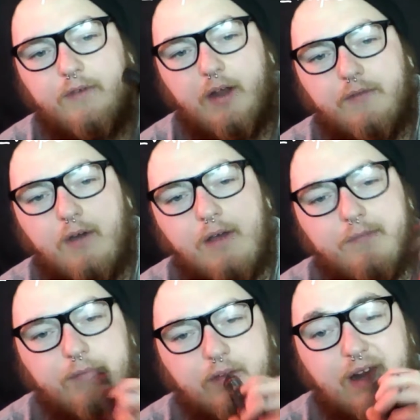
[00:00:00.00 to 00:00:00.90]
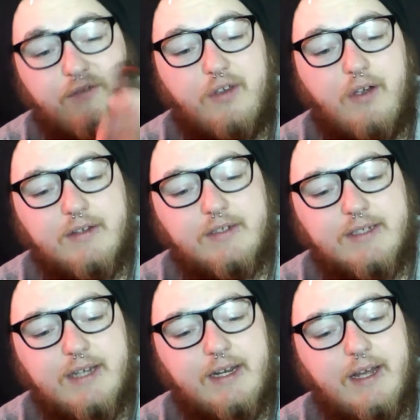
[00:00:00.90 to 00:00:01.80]
It's 35. I don't know if you
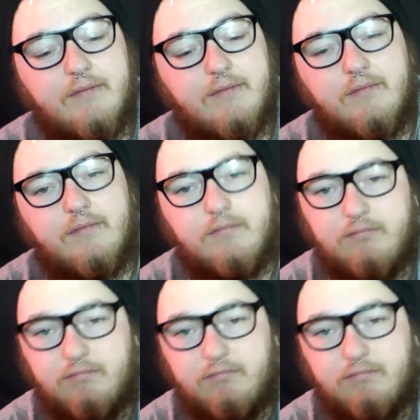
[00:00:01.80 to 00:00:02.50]
guys can see that.